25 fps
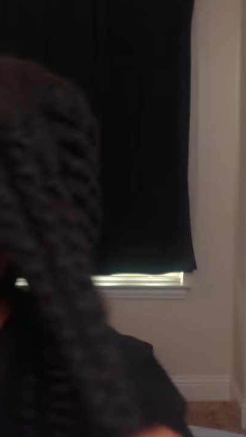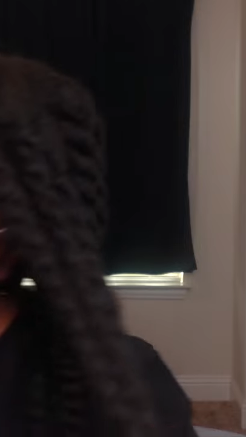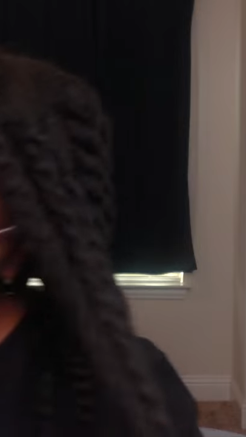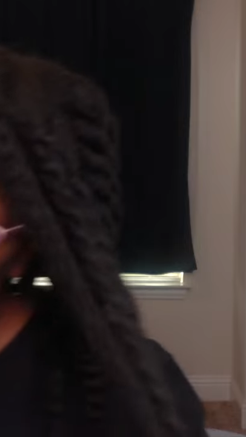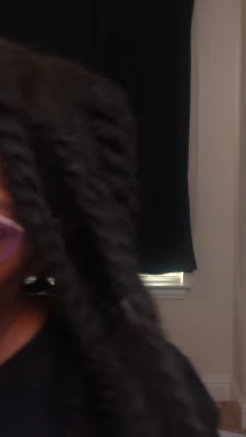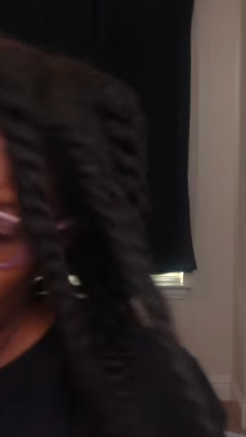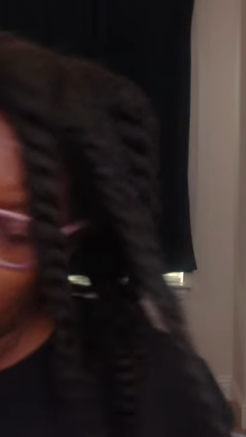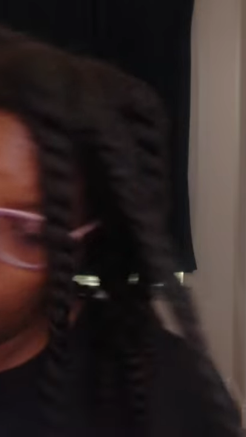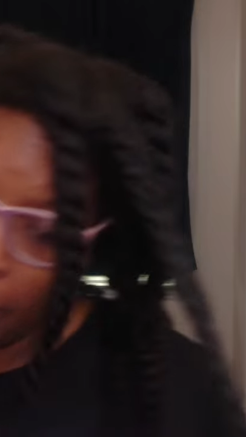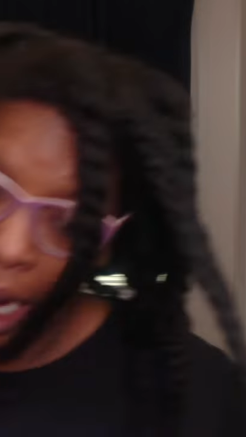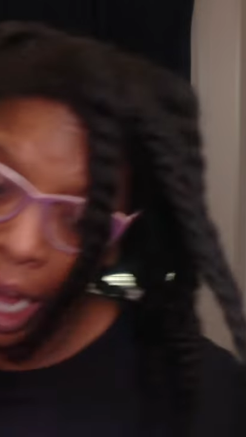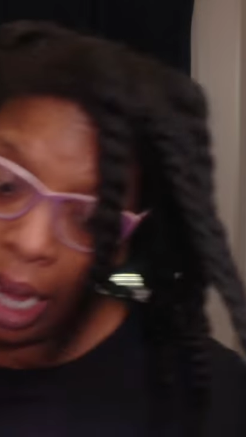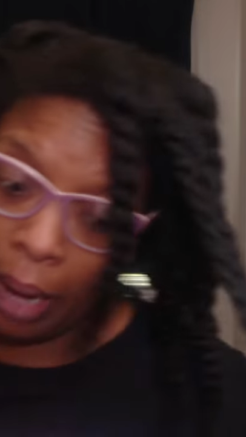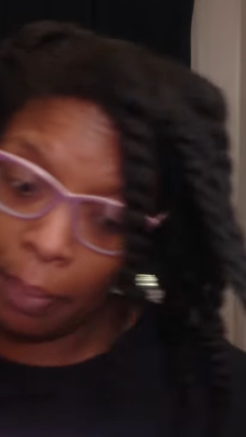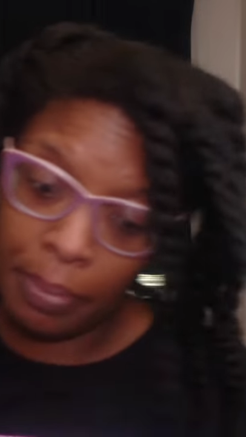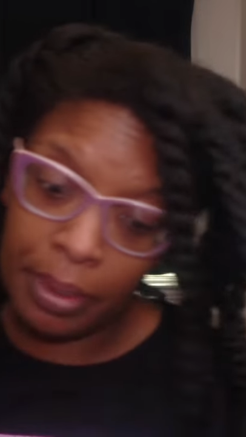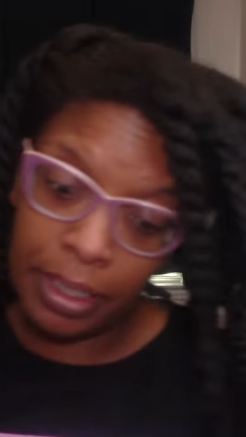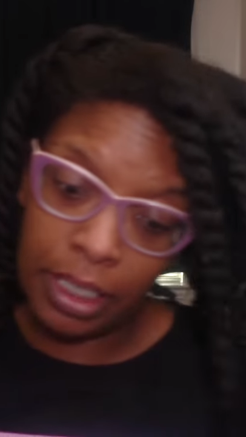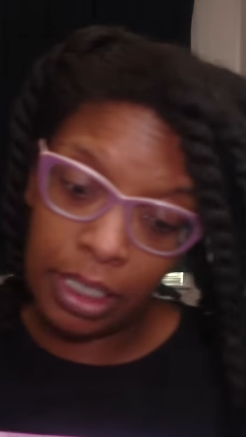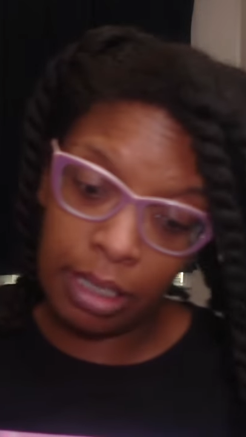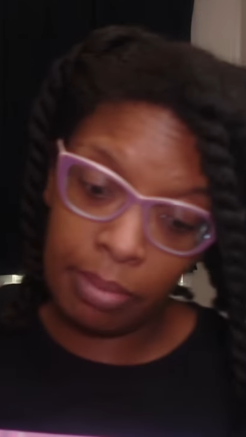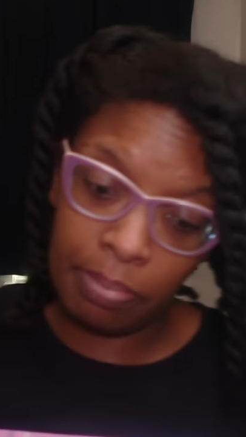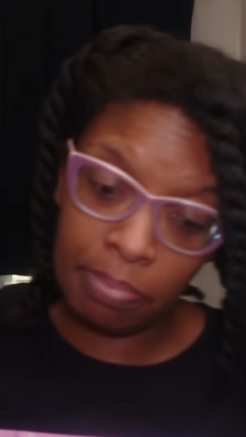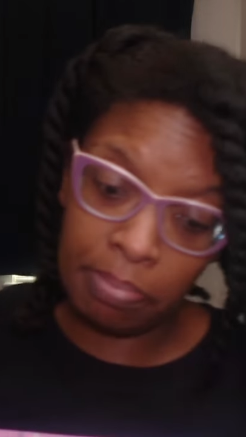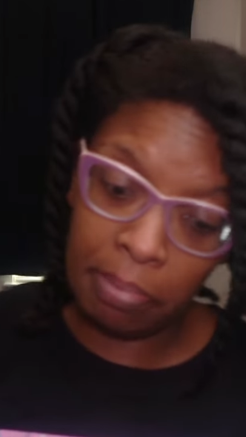good but i can
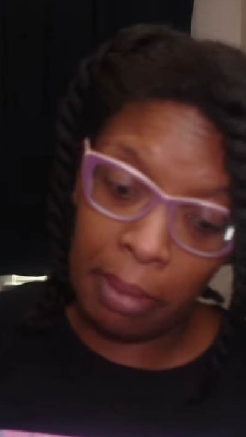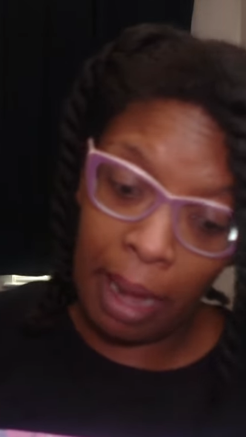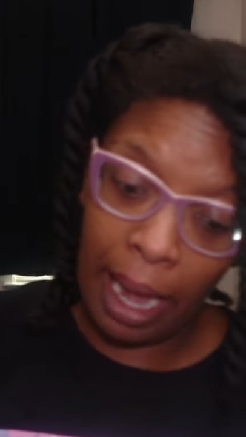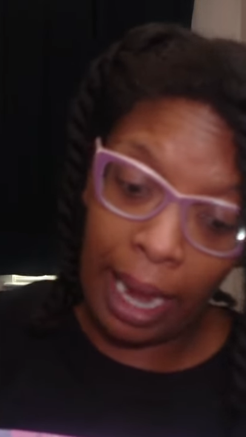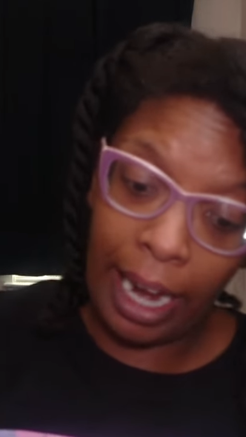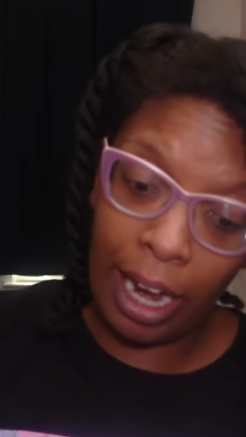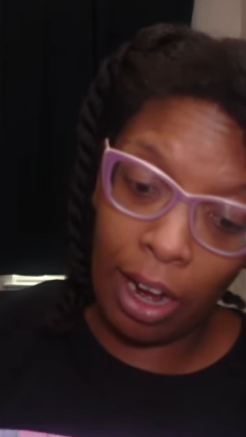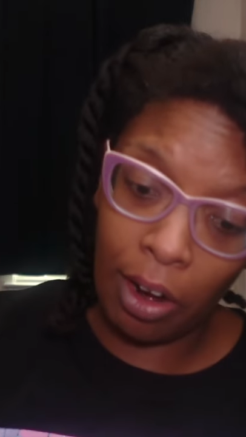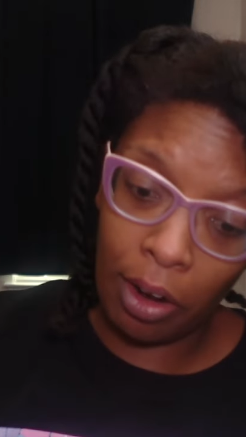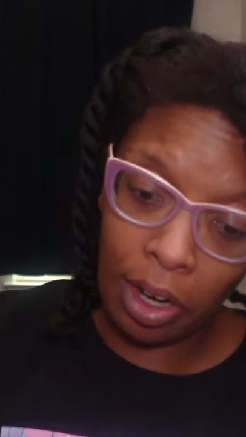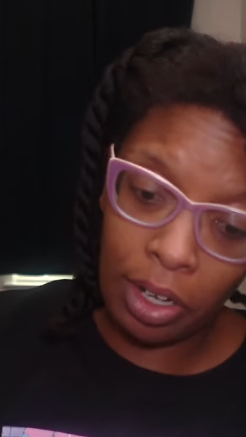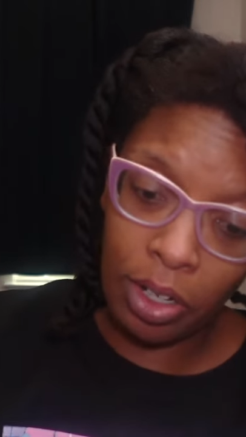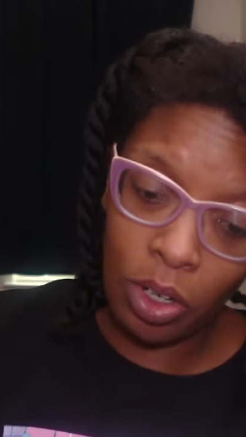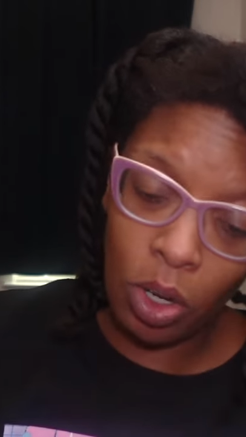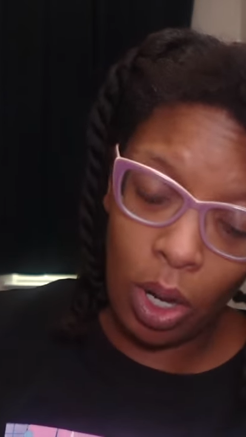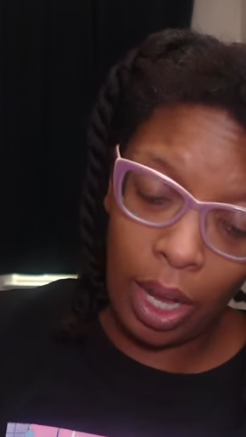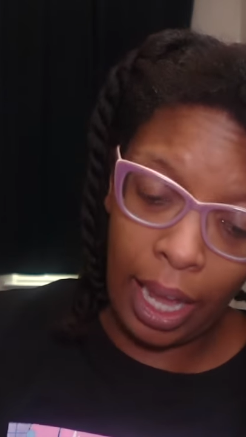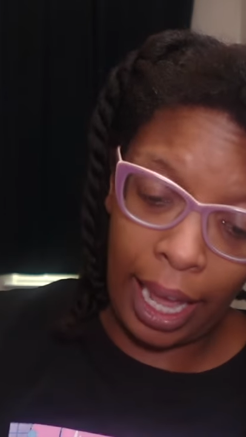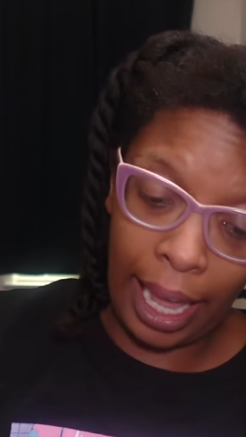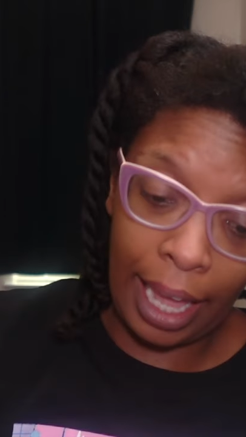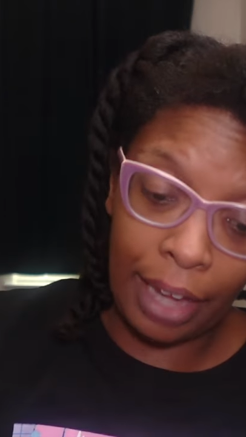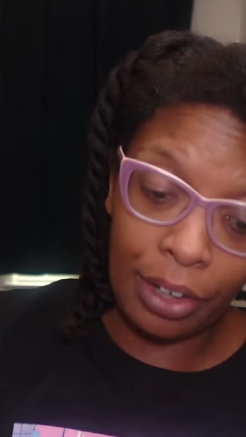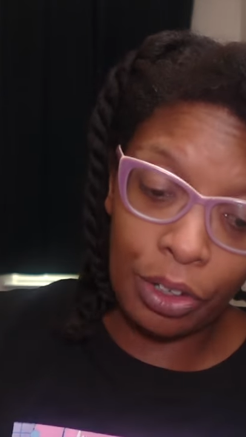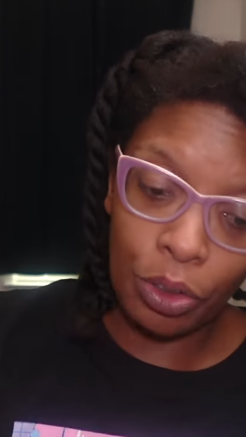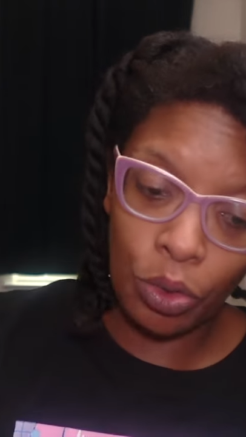put my hair can
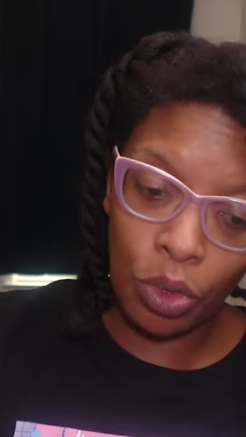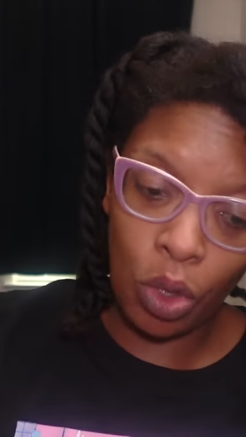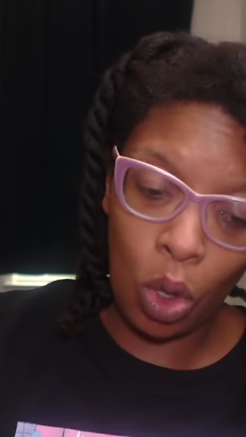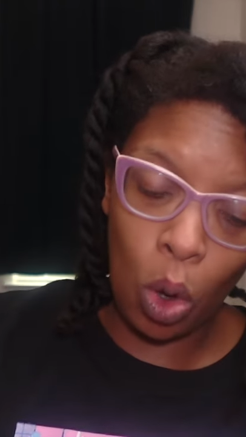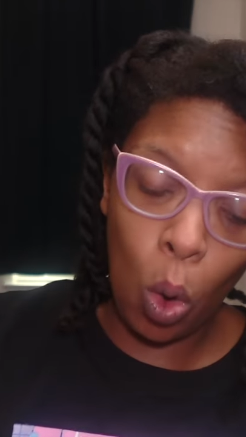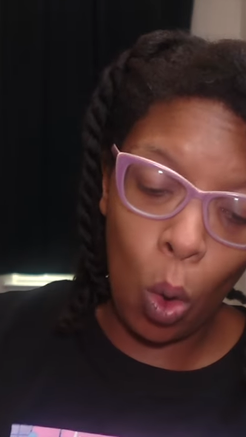handle the